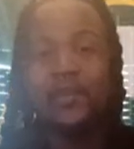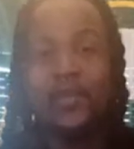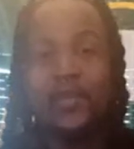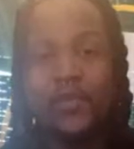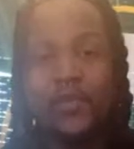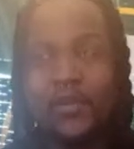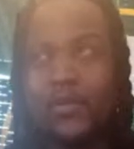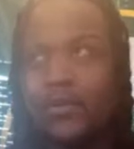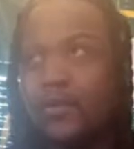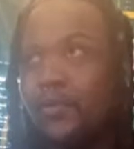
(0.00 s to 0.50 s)
What,
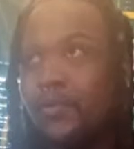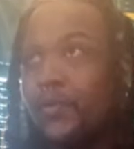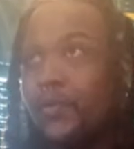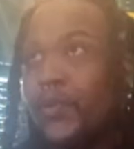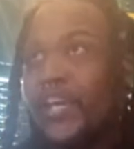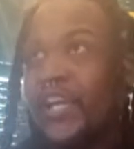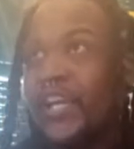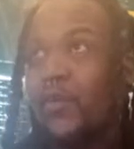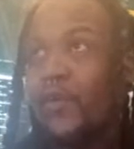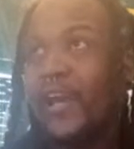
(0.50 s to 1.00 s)
we a
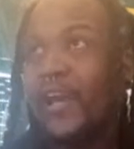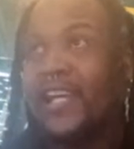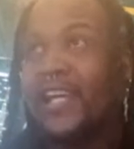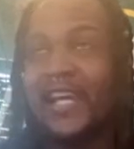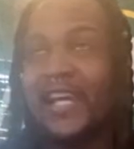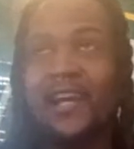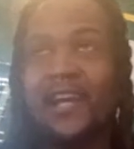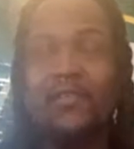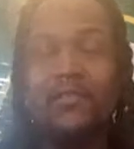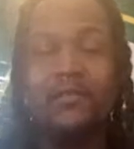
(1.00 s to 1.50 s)
week away
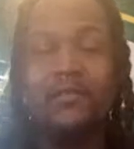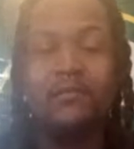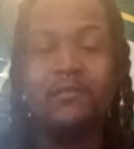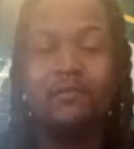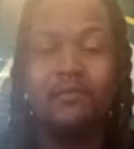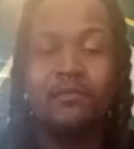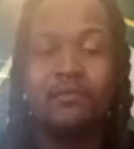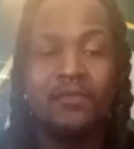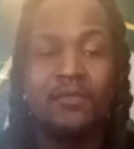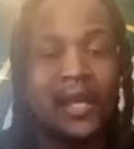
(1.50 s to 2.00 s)
now?
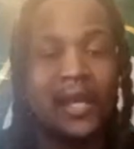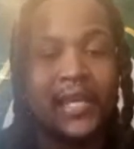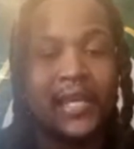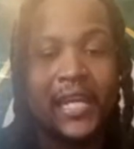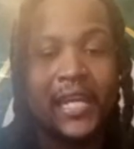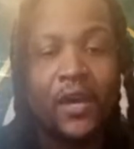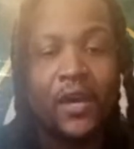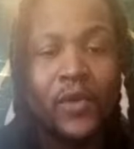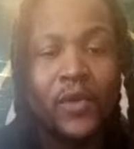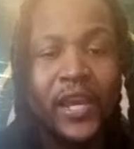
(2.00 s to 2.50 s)
I
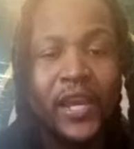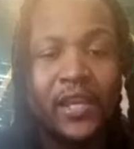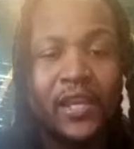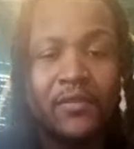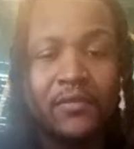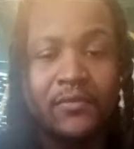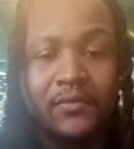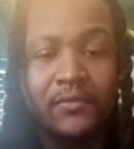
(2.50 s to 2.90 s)
cannot wait.